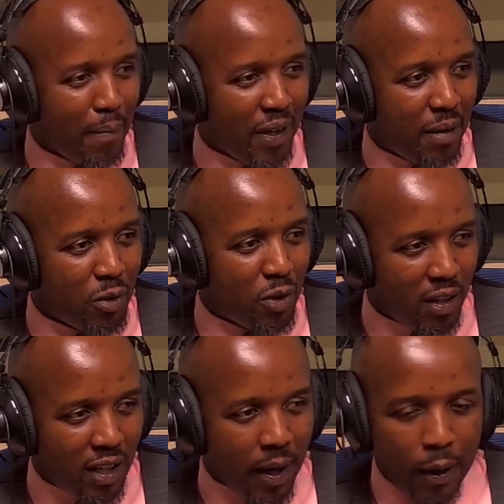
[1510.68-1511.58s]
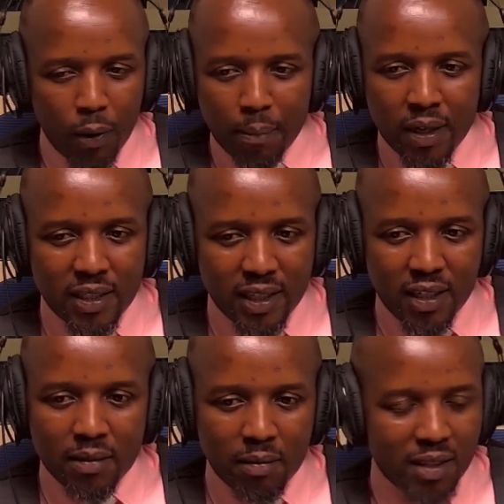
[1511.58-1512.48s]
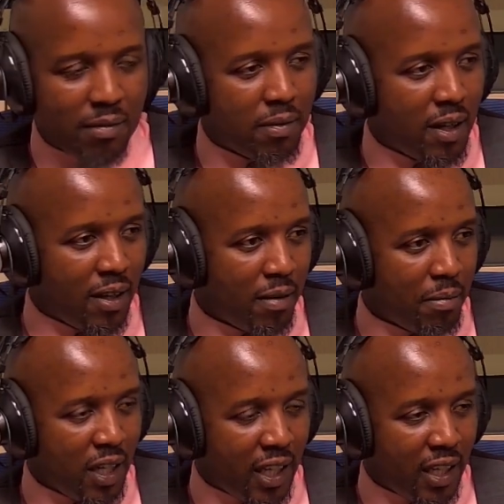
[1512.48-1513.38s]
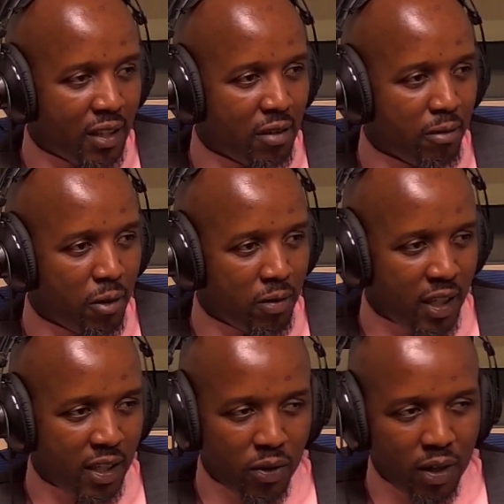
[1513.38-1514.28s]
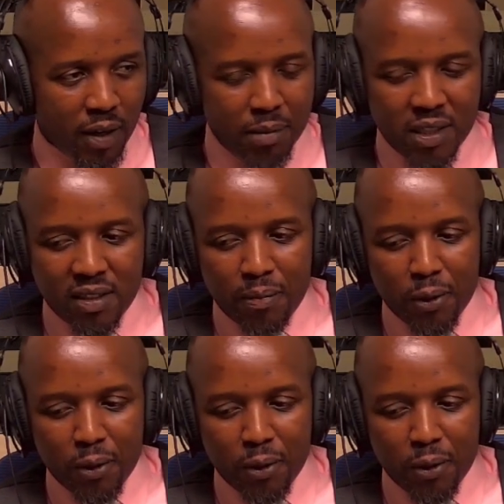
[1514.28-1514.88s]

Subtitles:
I'm sure Kaya Ikwa Ben 10 must have been a kid in a bit disappointed.